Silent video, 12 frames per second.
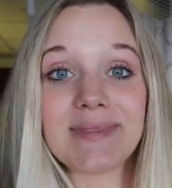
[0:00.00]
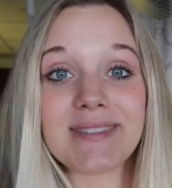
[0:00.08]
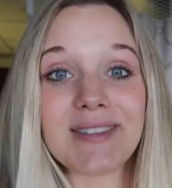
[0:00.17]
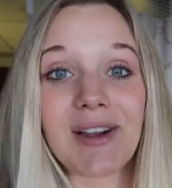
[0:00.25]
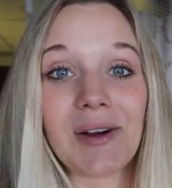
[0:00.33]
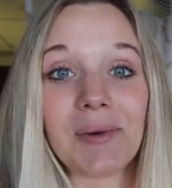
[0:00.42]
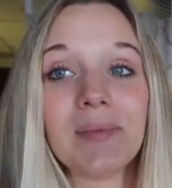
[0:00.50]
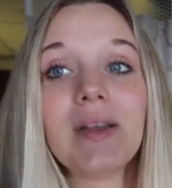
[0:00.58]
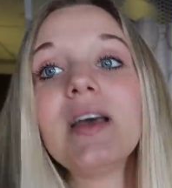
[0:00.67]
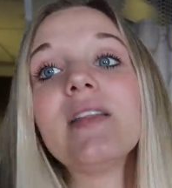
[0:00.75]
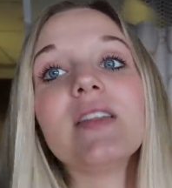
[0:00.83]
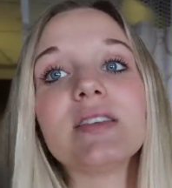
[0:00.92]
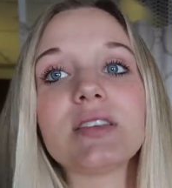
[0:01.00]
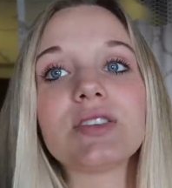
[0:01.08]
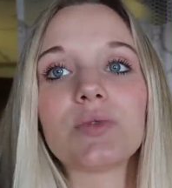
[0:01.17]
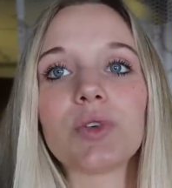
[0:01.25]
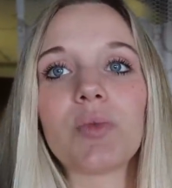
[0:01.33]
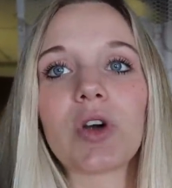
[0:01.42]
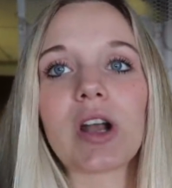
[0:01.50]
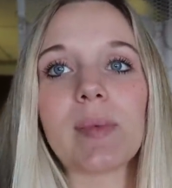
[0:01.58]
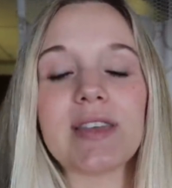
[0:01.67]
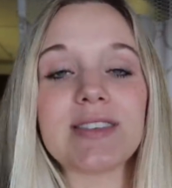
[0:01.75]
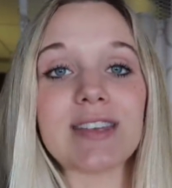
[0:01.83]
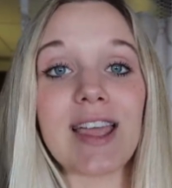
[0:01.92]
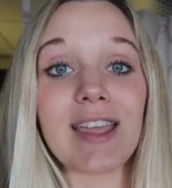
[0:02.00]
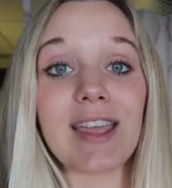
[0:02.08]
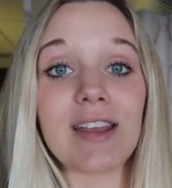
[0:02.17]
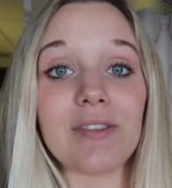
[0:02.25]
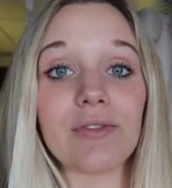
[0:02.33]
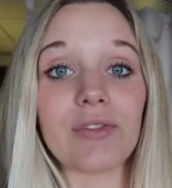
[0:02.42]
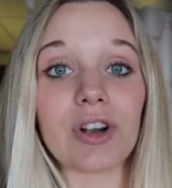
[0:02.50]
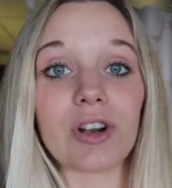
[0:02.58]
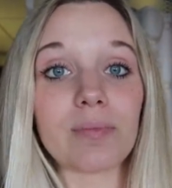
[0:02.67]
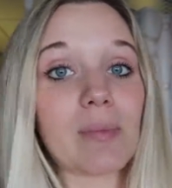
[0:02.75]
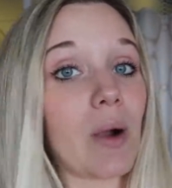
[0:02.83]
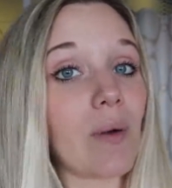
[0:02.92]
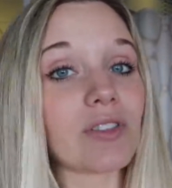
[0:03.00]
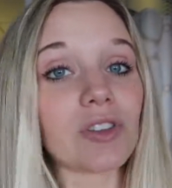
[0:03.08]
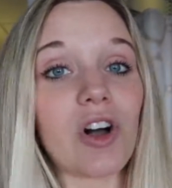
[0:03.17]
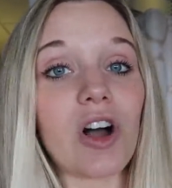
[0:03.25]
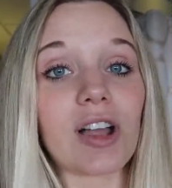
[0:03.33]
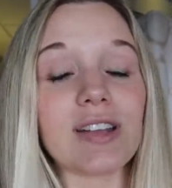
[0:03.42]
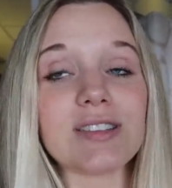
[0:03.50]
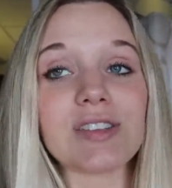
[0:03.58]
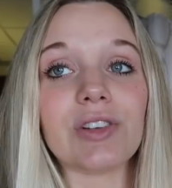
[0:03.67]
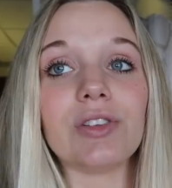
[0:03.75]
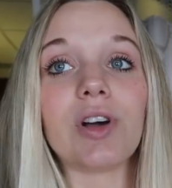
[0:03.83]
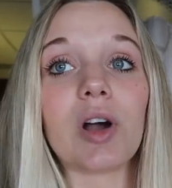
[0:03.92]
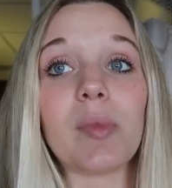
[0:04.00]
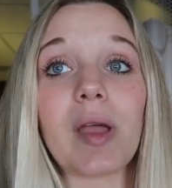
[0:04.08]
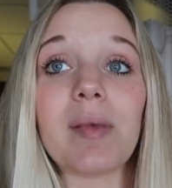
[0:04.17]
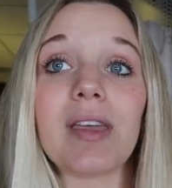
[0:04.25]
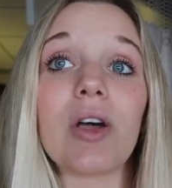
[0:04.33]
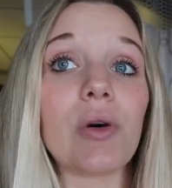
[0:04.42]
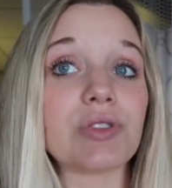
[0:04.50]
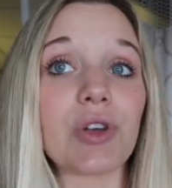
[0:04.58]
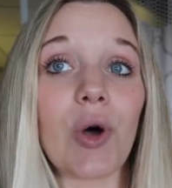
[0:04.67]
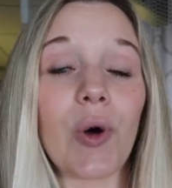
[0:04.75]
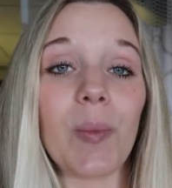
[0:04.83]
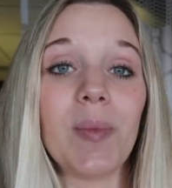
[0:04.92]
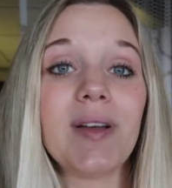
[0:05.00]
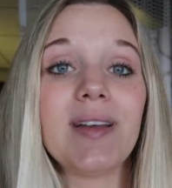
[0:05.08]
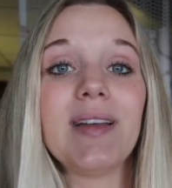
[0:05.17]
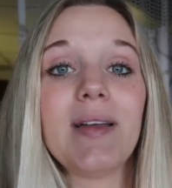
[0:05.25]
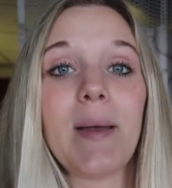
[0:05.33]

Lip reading: So this is the room we're gonna be staying in for however long until our baby goes home.